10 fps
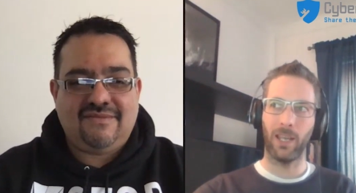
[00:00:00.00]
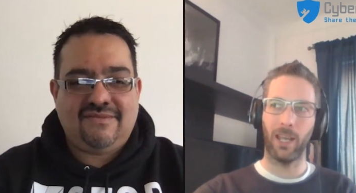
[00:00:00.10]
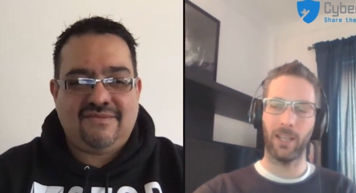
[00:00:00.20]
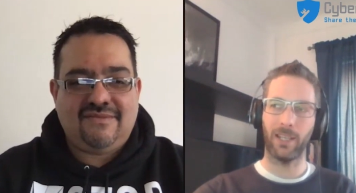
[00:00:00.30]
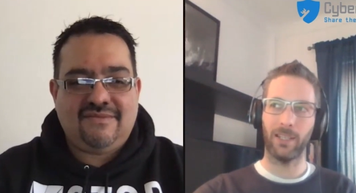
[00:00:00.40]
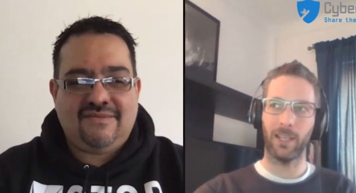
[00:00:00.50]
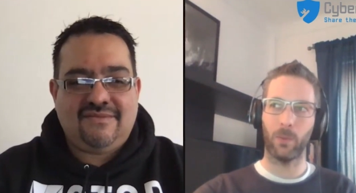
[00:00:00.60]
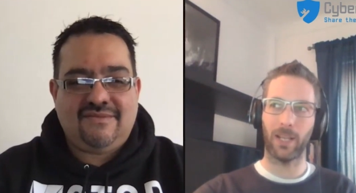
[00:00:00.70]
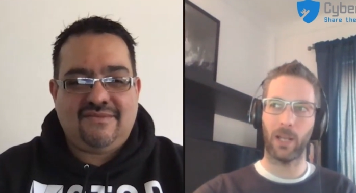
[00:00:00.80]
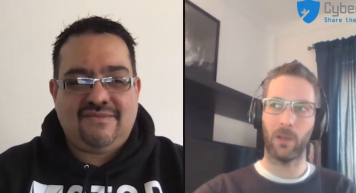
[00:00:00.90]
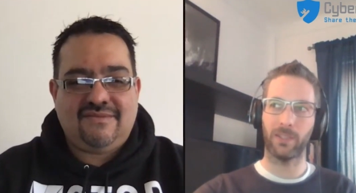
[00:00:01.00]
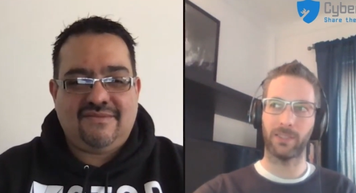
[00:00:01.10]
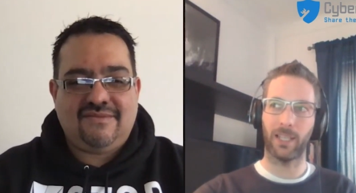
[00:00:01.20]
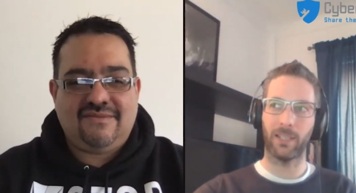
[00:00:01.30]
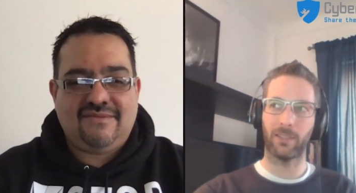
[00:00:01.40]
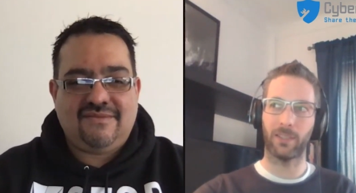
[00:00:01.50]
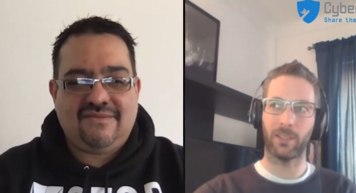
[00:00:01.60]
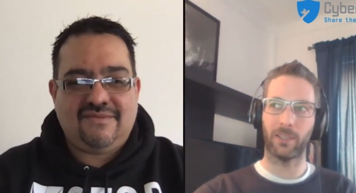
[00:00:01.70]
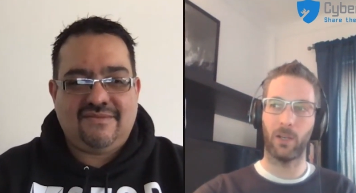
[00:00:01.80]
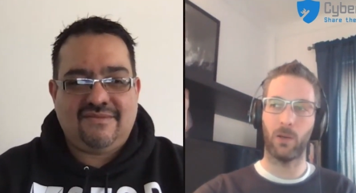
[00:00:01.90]
Speaker 1: And then they went out and said,
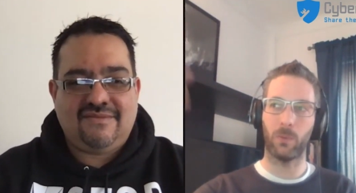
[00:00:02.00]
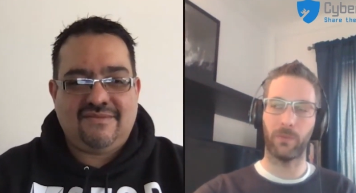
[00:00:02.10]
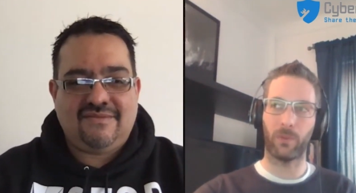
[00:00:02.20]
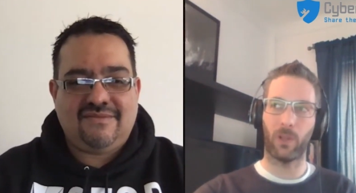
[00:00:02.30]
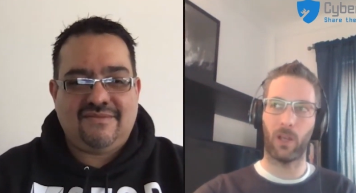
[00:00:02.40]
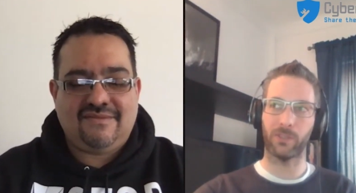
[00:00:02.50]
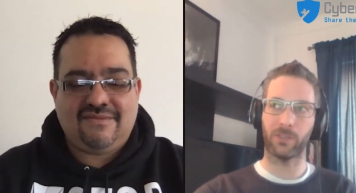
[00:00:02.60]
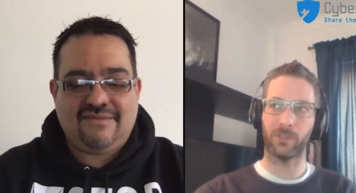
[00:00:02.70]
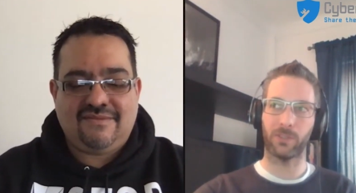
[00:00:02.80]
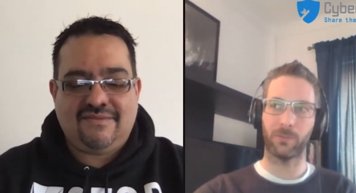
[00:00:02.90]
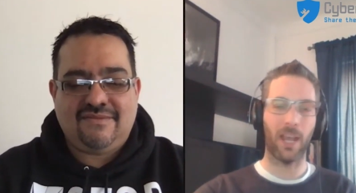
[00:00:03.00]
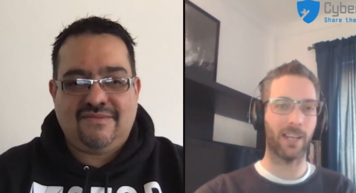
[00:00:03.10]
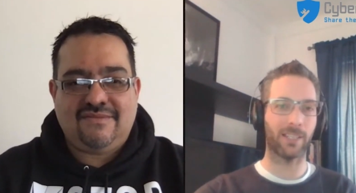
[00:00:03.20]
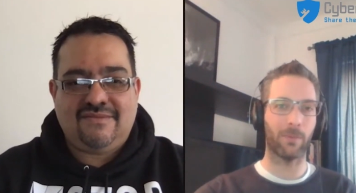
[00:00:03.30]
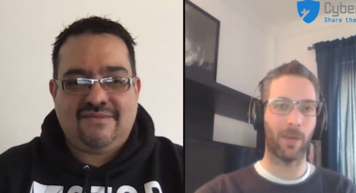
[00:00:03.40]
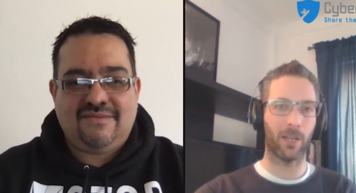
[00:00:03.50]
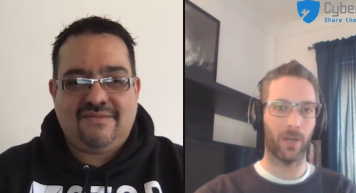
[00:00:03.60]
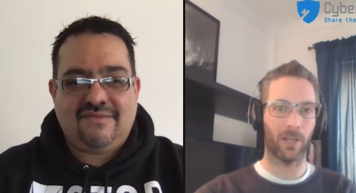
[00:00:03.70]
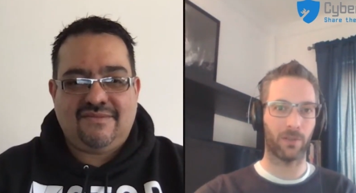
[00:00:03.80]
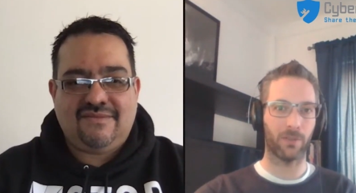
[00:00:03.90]
uh, oh, we've lost X amount of
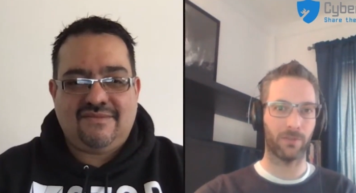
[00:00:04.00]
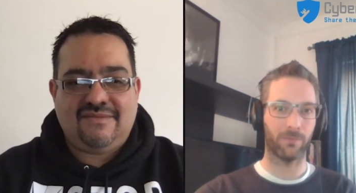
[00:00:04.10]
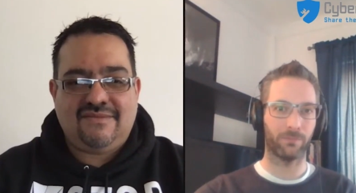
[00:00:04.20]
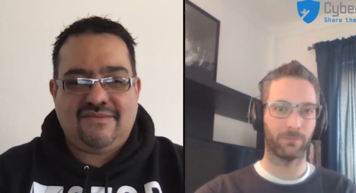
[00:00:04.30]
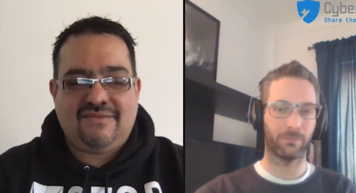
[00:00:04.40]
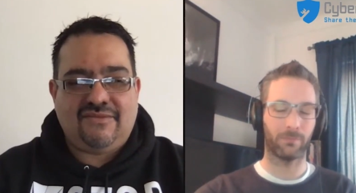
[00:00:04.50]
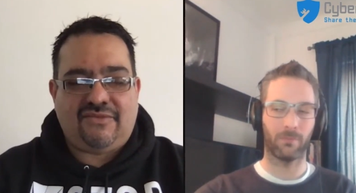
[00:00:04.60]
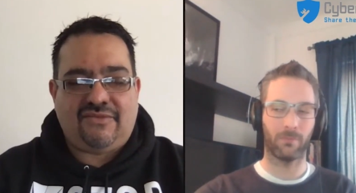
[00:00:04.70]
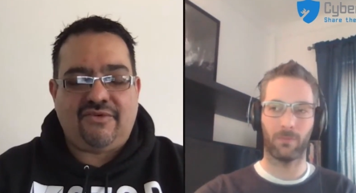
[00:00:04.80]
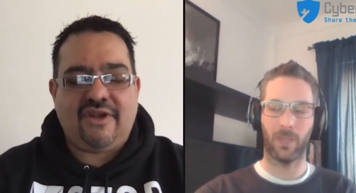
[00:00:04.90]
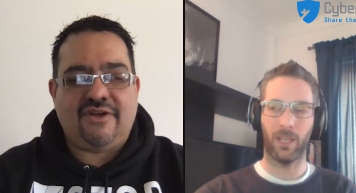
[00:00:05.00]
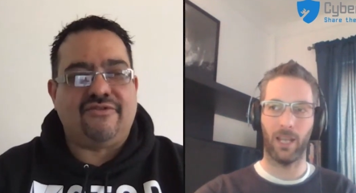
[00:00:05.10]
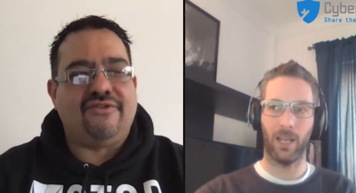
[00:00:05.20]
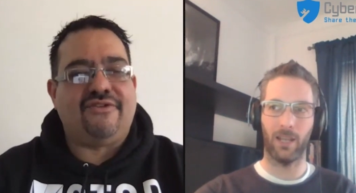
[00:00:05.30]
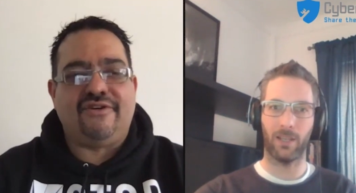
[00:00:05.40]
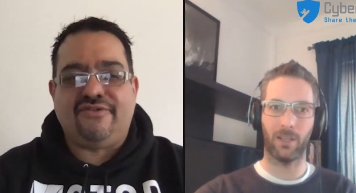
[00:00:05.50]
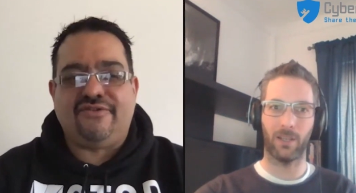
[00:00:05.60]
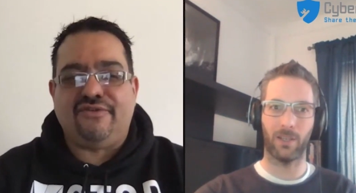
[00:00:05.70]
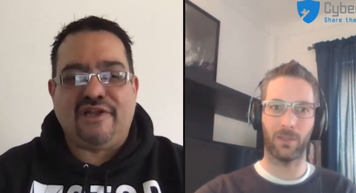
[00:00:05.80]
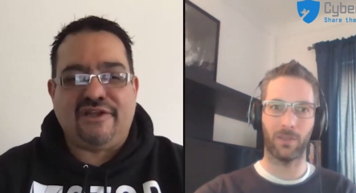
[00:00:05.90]
records.
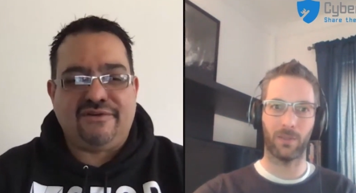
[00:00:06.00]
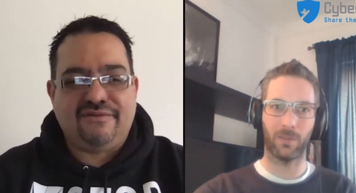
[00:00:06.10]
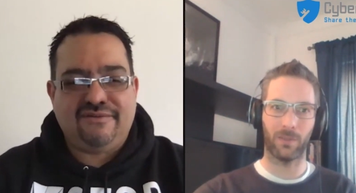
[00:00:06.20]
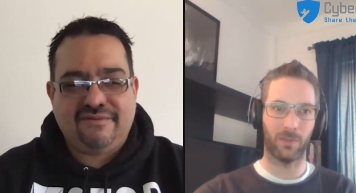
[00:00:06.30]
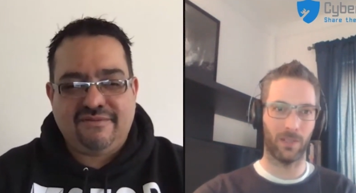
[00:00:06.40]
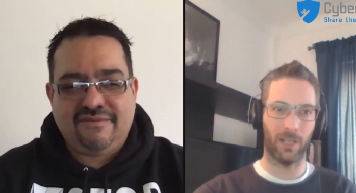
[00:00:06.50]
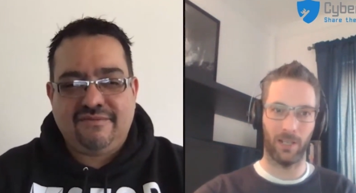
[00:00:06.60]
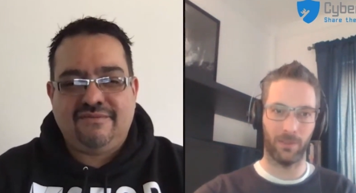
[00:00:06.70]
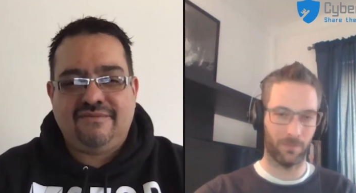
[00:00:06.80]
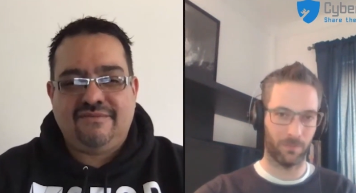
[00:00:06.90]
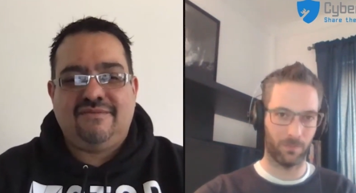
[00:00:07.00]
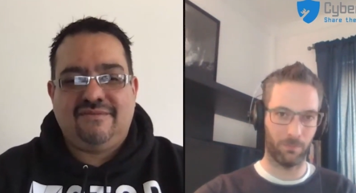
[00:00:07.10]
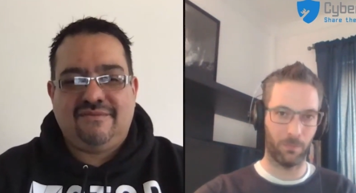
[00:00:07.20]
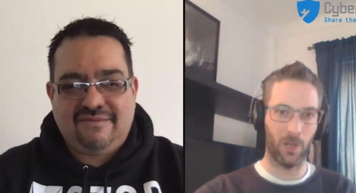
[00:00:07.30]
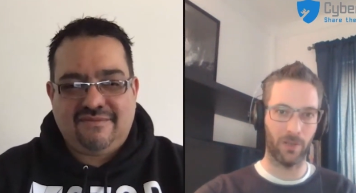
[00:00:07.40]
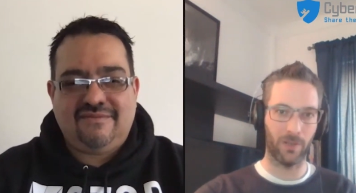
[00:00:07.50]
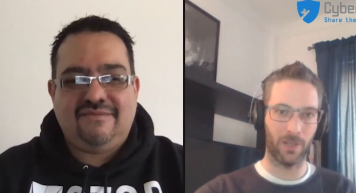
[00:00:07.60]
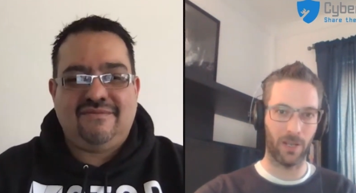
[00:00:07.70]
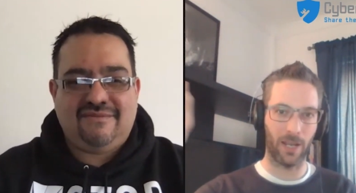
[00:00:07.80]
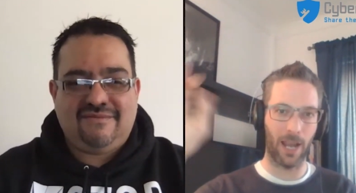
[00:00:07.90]
Speaker 2: 332 million.
Speaker 1: But
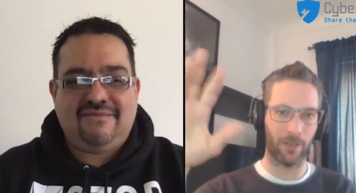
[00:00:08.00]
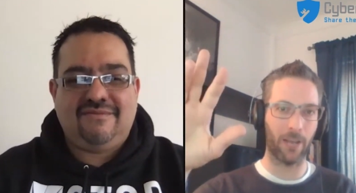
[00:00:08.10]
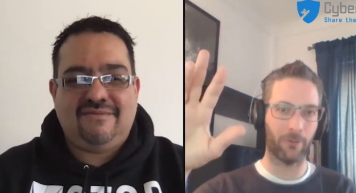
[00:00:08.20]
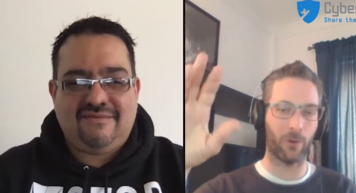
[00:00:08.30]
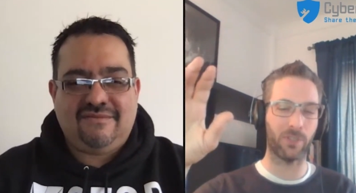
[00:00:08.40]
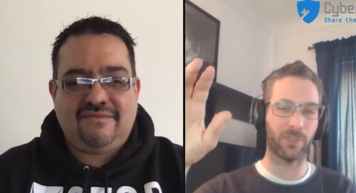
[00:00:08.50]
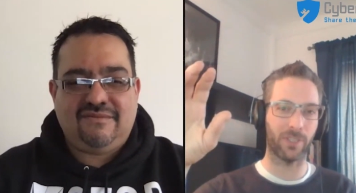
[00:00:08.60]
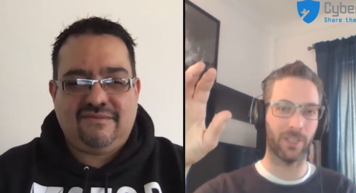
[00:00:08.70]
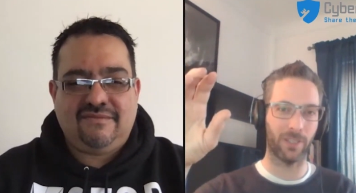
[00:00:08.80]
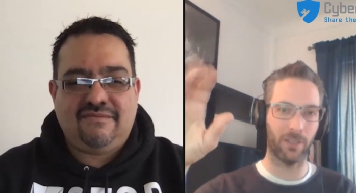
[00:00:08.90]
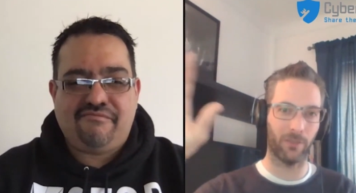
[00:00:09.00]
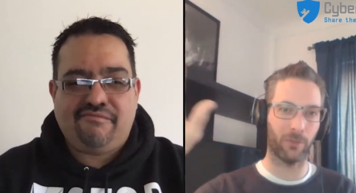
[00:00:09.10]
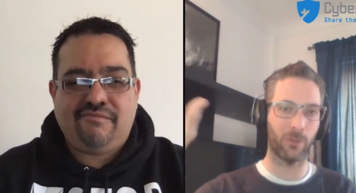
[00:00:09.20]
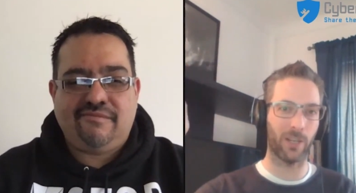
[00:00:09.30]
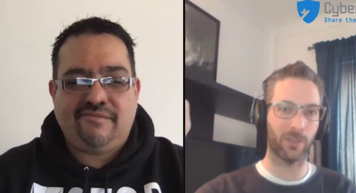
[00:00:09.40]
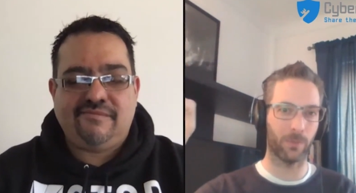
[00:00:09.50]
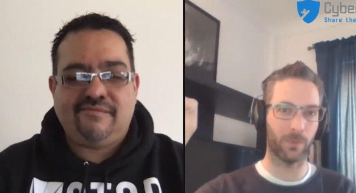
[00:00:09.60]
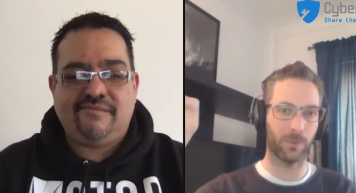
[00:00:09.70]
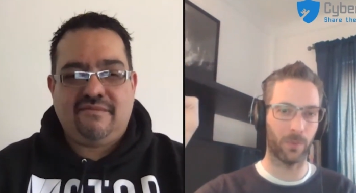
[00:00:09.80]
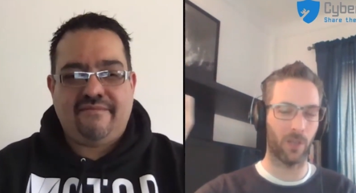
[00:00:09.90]
at, at first, the, the first announcement
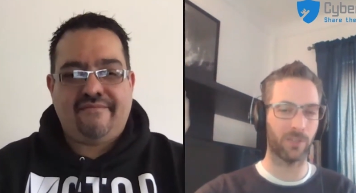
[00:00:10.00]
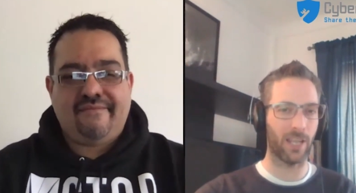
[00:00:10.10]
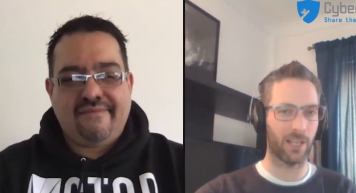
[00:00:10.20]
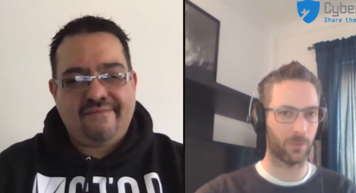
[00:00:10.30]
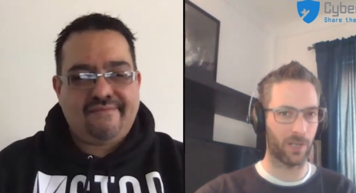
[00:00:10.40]
was we lost X